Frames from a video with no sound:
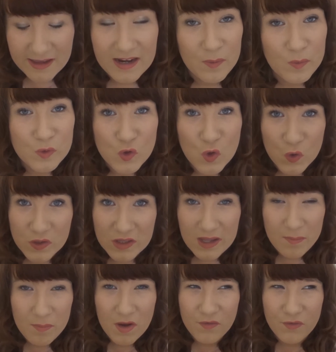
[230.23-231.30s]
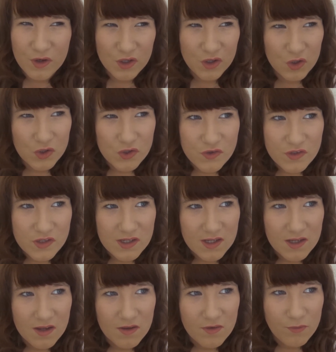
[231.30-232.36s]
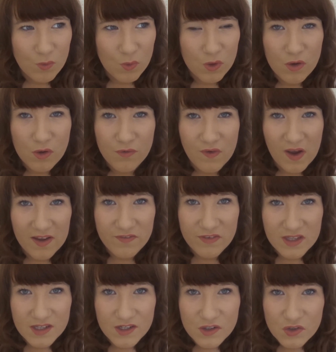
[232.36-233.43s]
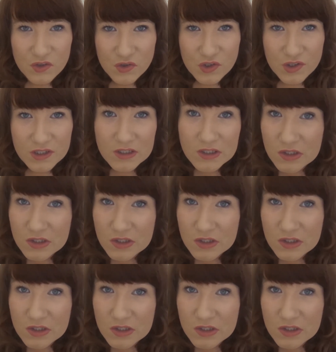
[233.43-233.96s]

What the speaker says: and I was on them for a good 4 or 5 years.